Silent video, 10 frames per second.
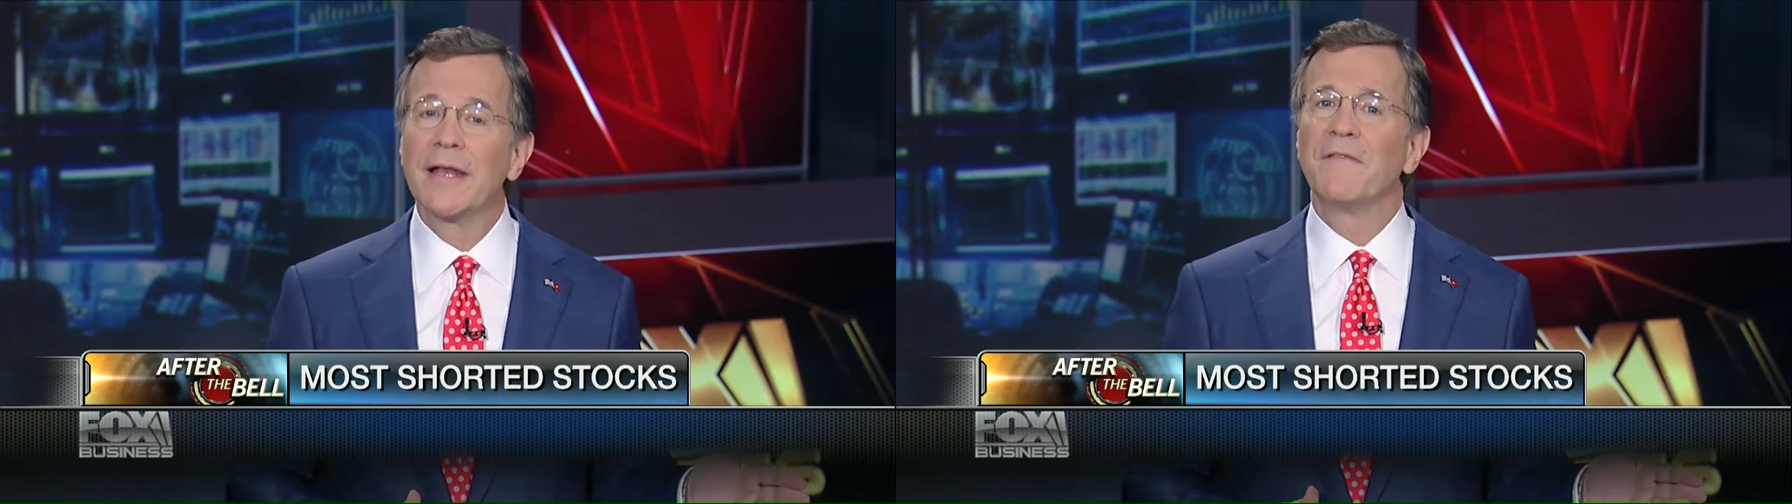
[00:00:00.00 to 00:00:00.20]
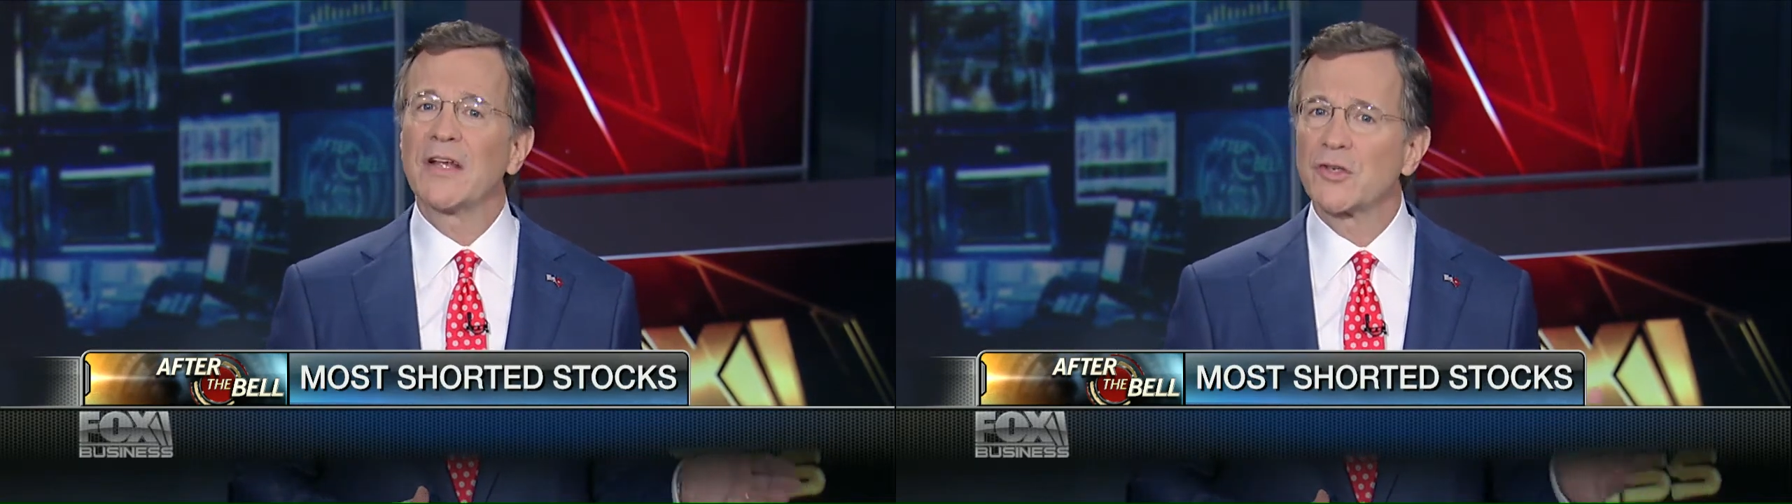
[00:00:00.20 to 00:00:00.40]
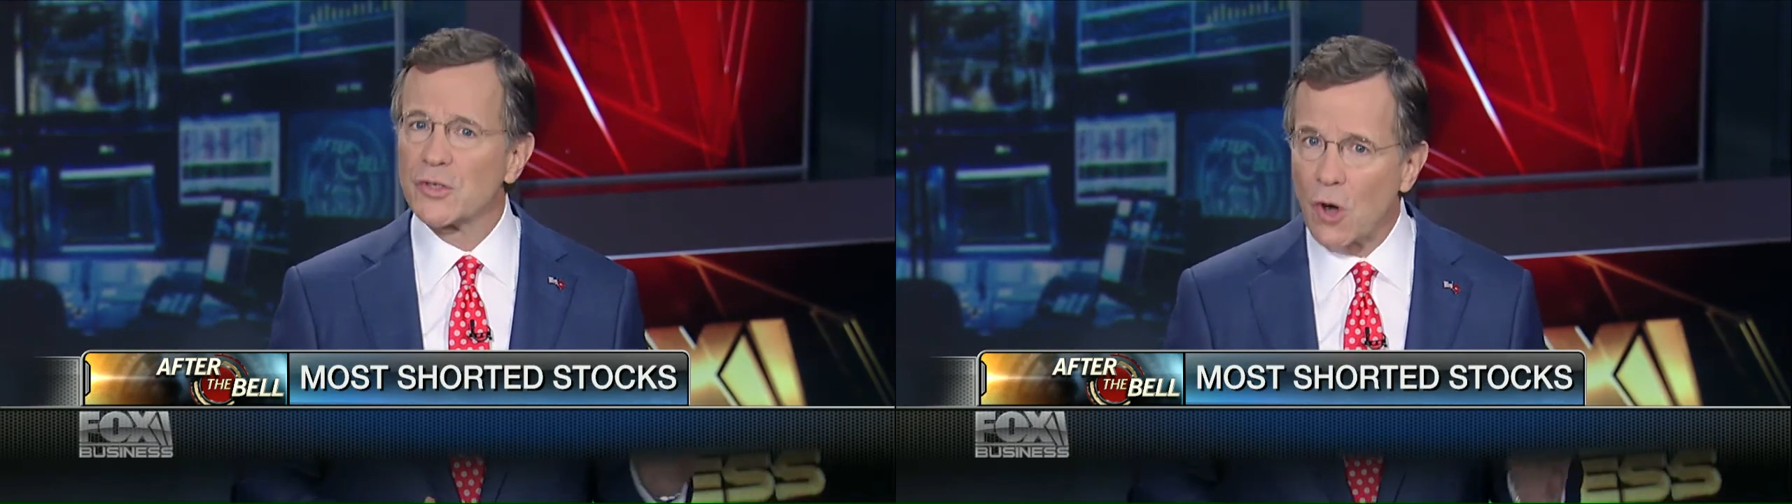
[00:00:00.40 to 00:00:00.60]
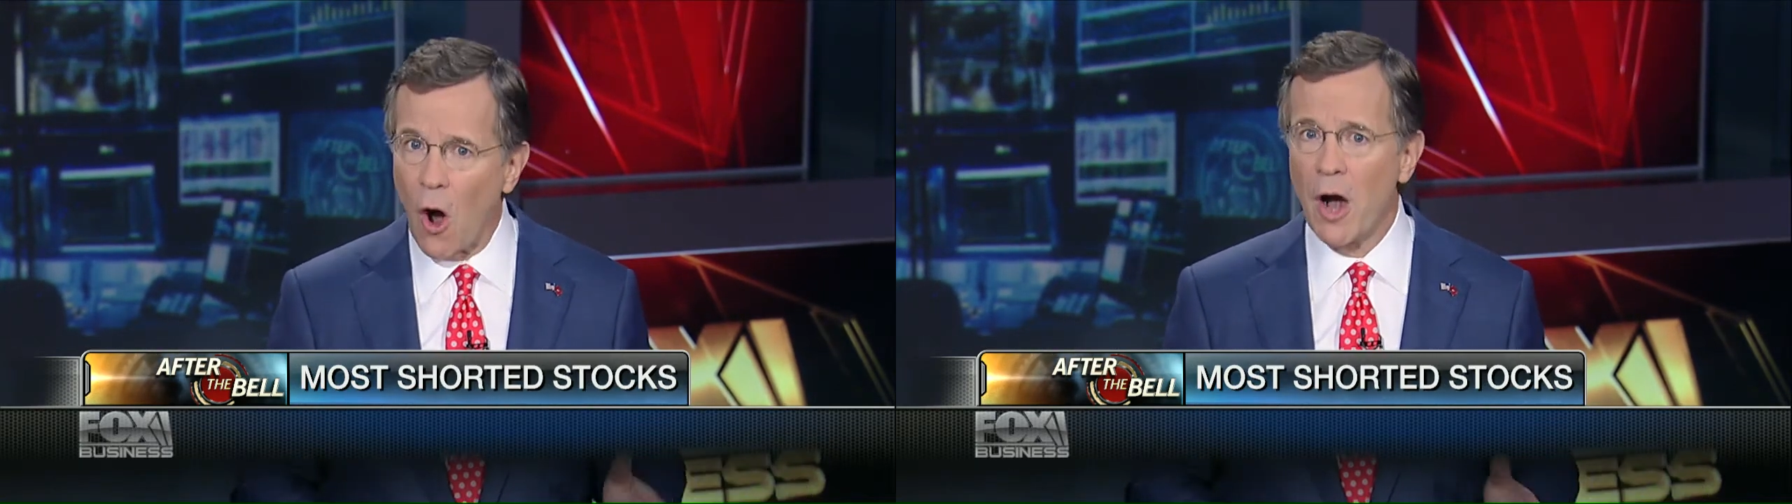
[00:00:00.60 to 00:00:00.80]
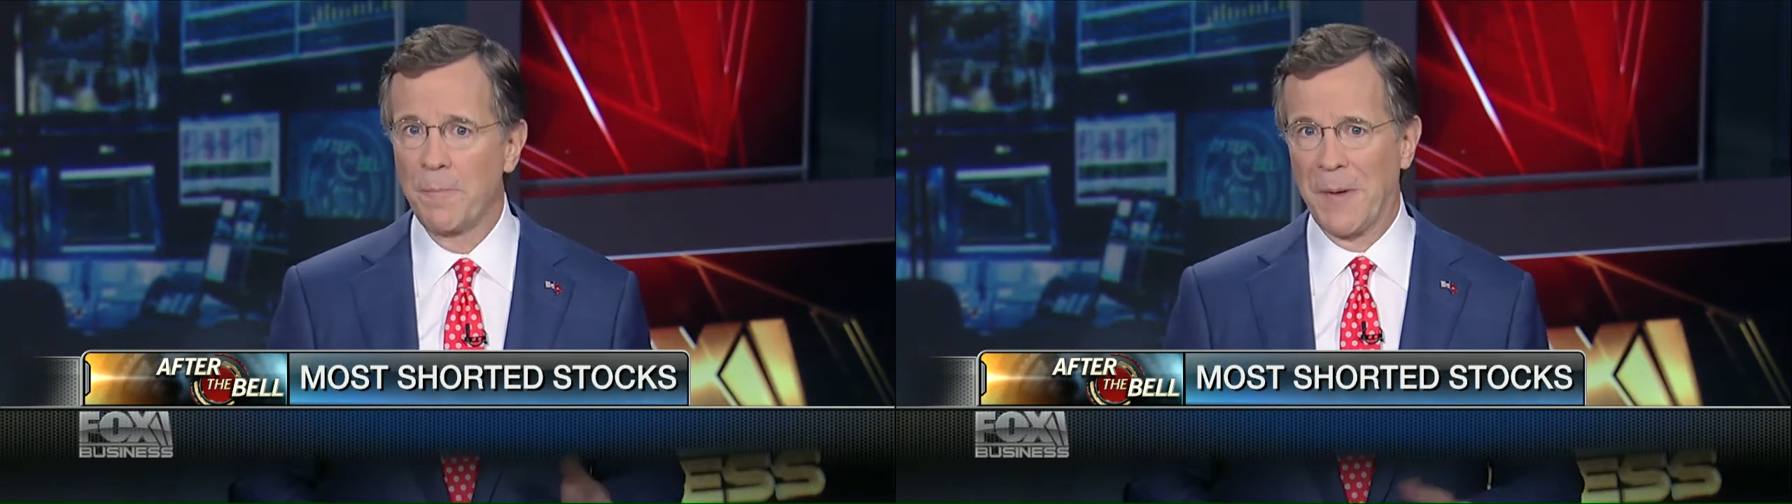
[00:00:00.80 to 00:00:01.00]
investors
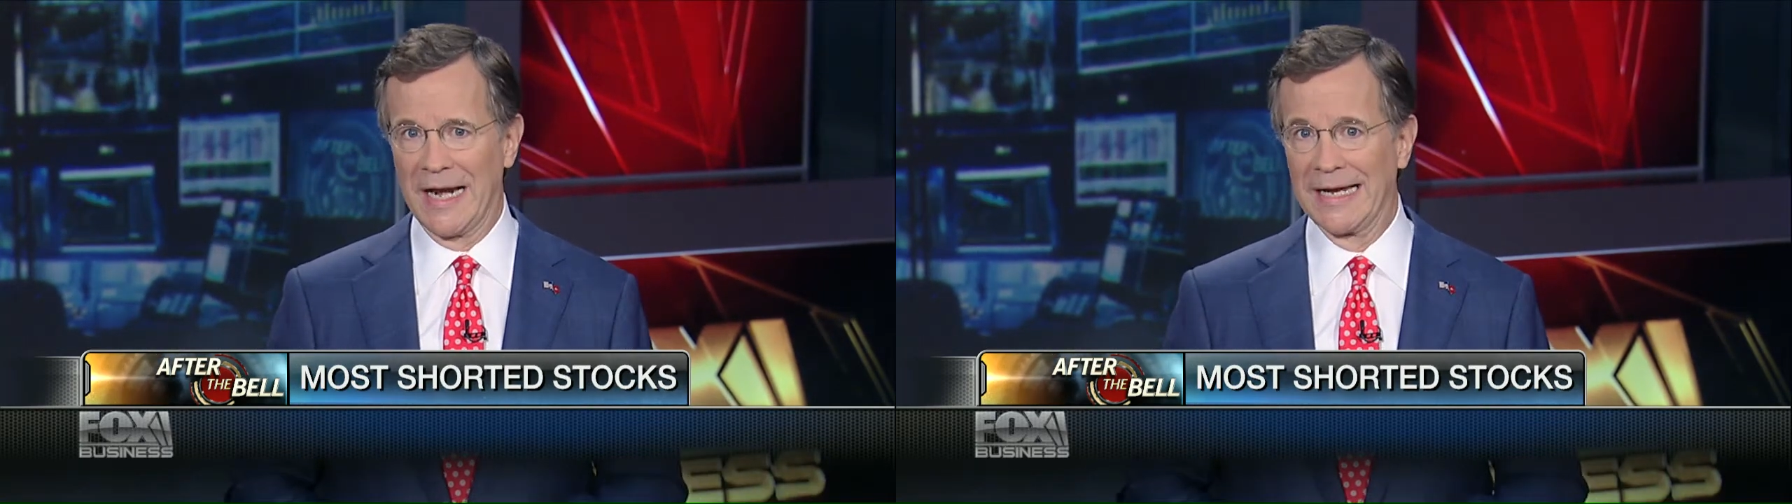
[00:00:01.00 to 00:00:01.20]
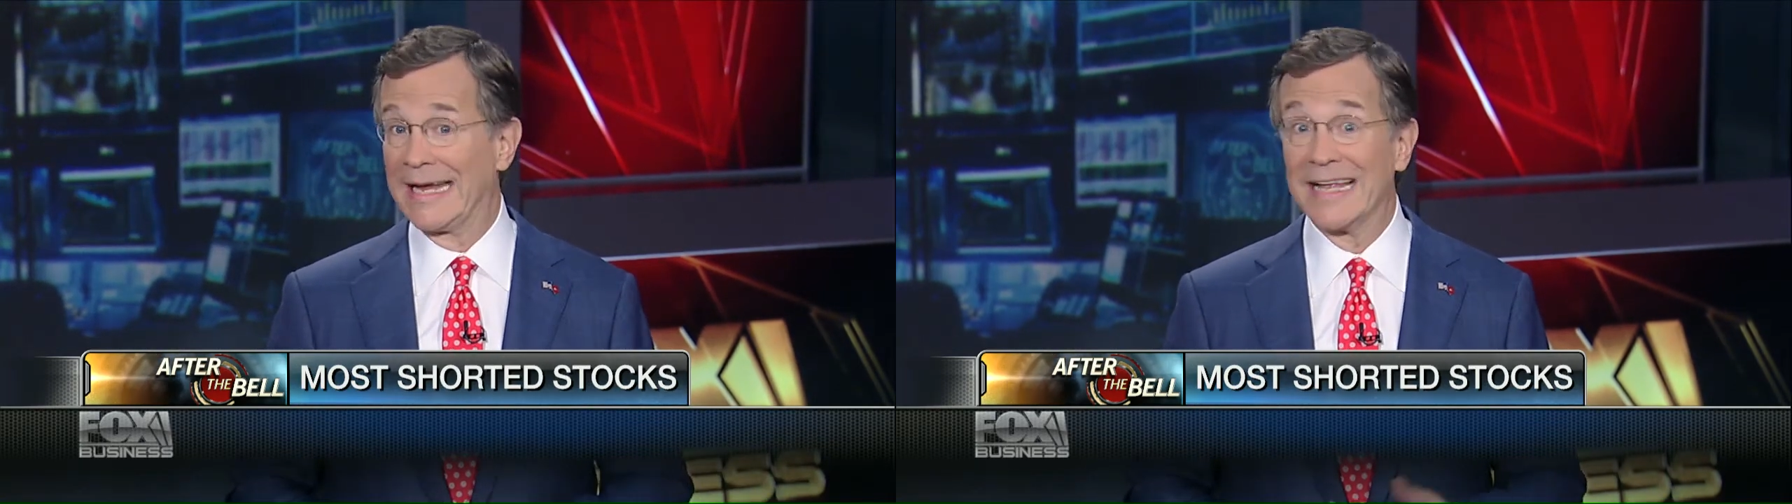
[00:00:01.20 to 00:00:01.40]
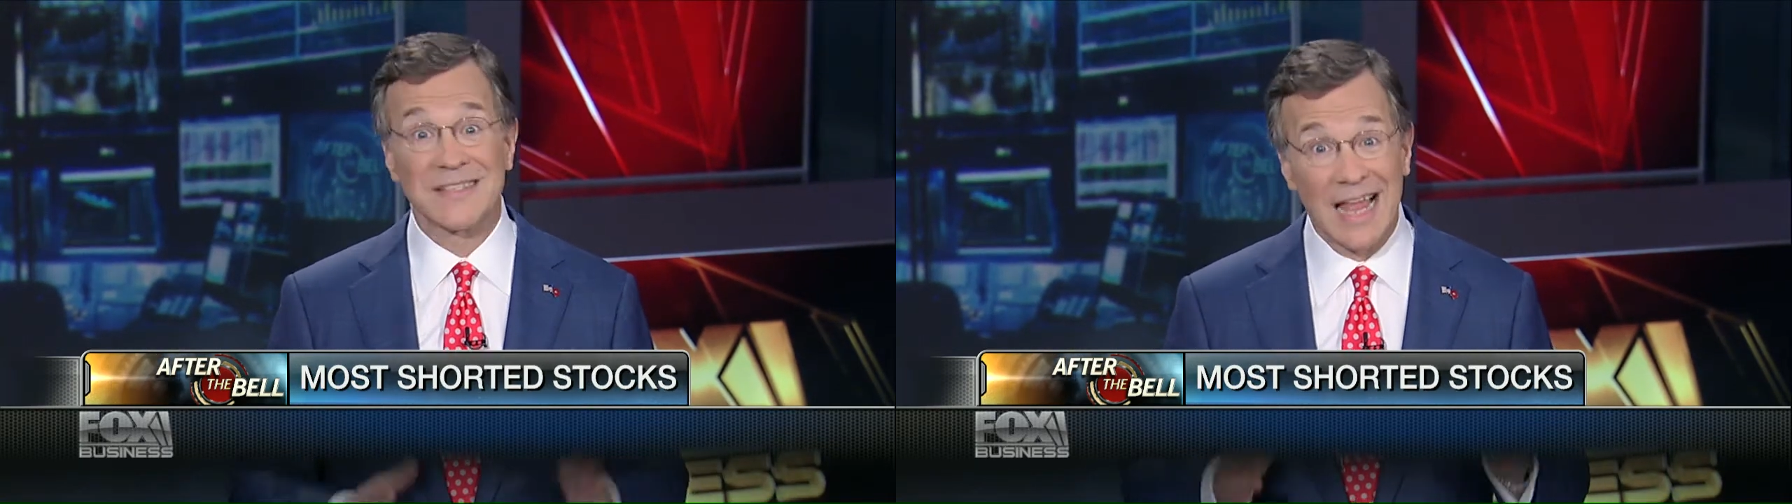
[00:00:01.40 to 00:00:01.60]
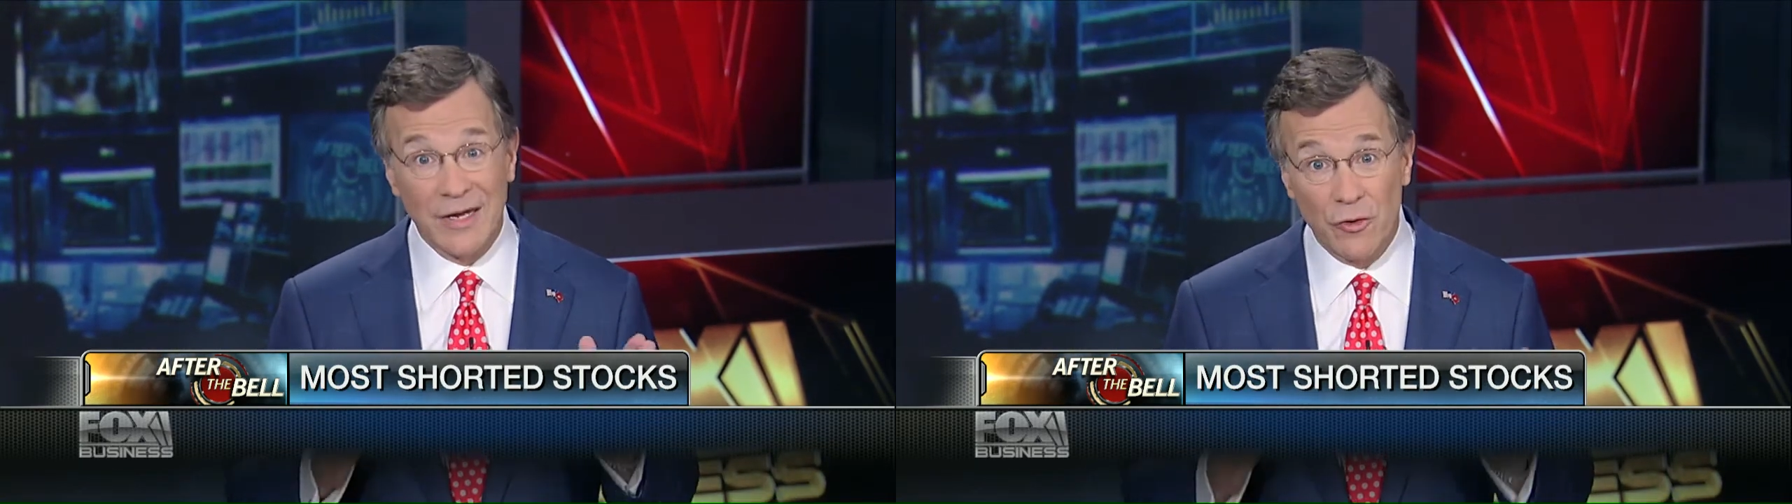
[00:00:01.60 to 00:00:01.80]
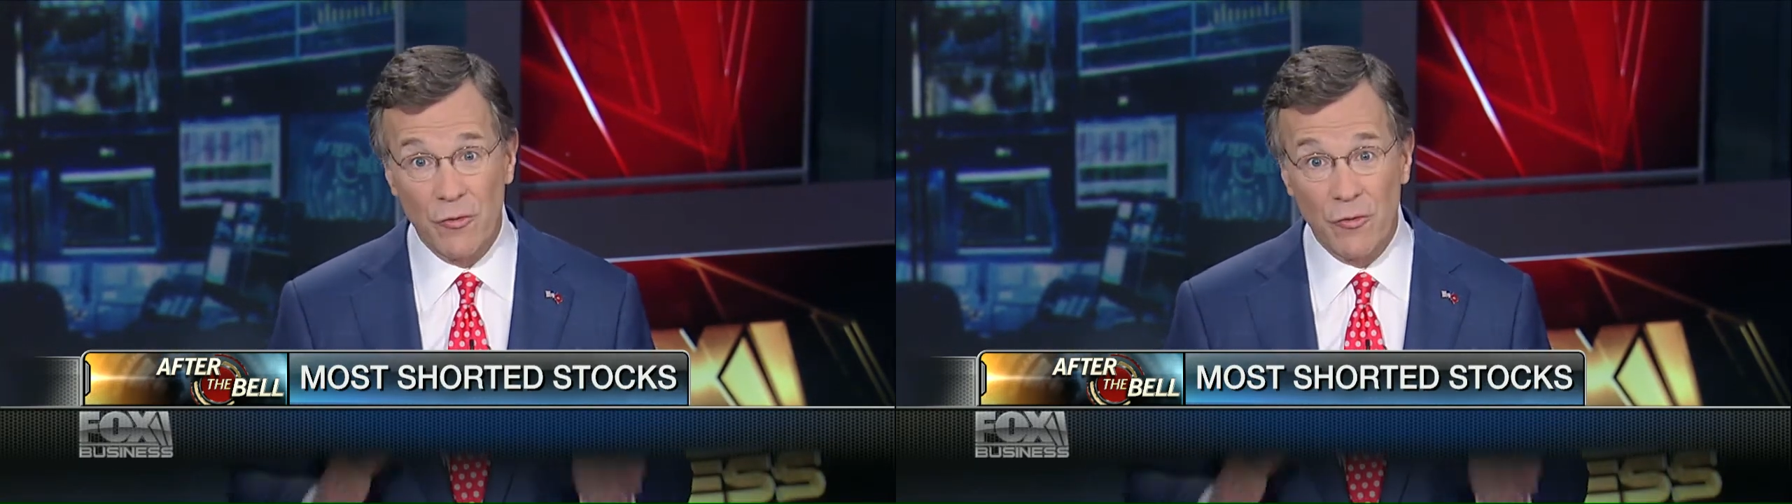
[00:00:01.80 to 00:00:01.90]
are betting against like